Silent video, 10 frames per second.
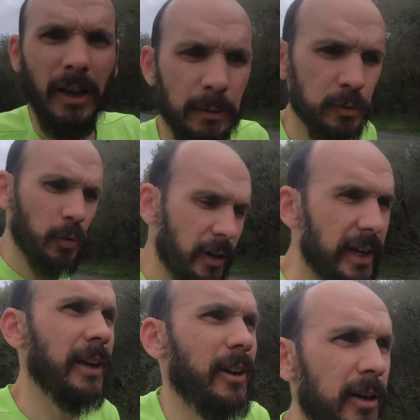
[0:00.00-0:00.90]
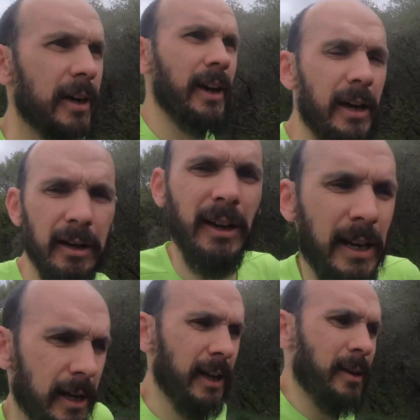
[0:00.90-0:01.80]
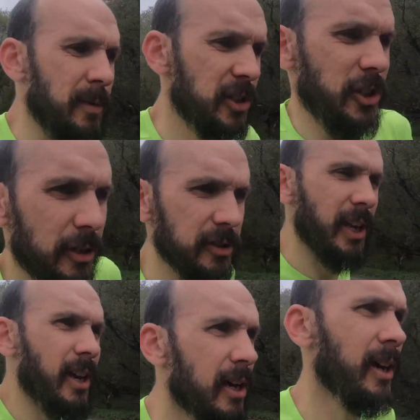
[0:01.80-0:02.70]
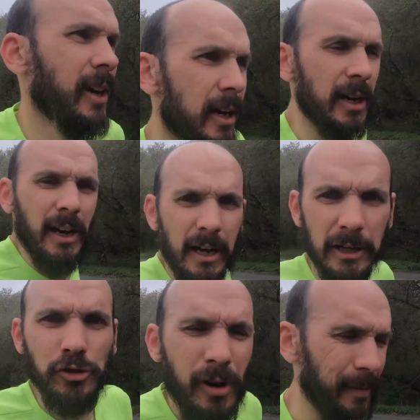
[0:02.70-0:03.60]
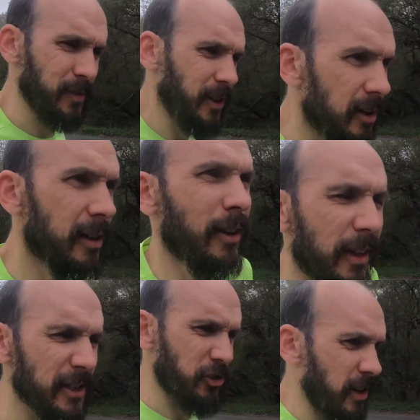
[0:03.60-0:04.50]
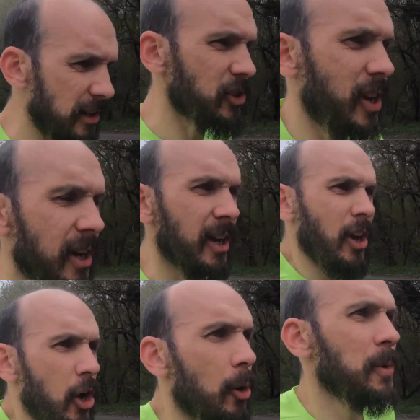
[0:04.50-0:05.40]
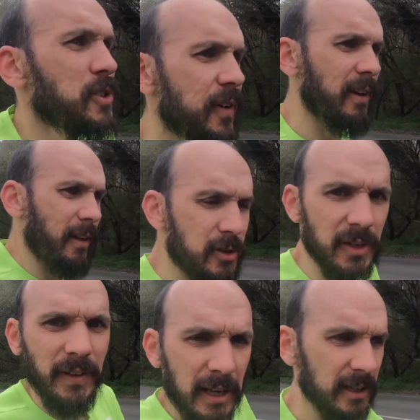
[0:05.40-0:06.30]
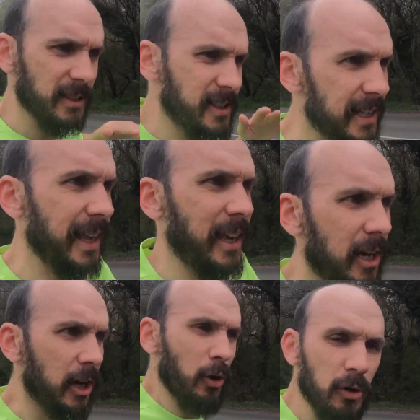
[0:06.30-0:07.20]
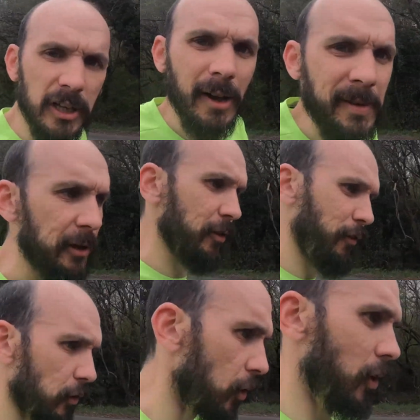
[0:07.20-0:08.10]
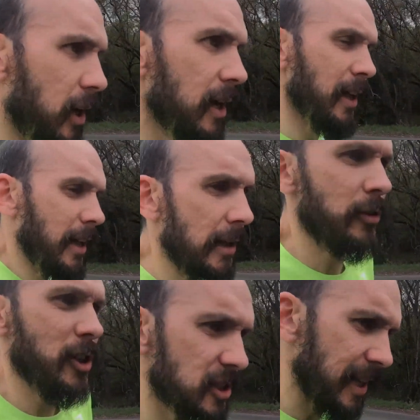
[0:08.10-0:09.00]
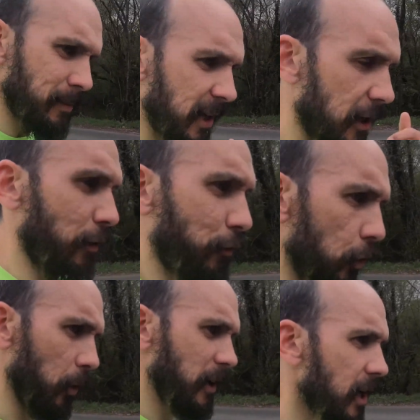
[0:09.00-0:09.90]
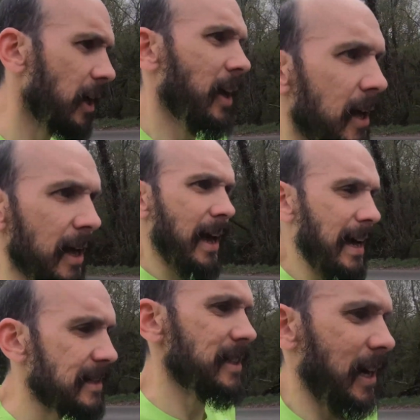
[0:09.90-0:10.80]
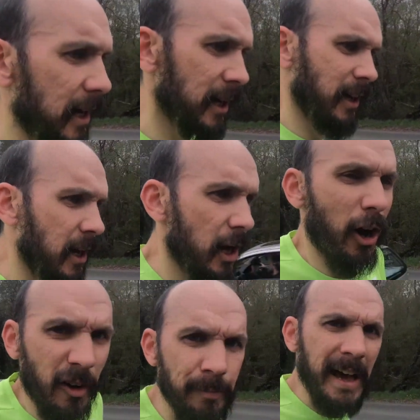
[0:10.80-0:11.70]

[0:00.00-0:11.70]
I was walking along in my shoes and I tripped. I thought, that's strange. Almost felt like there was something like sticky or gummy on the floor. Just sent me kind of forward and off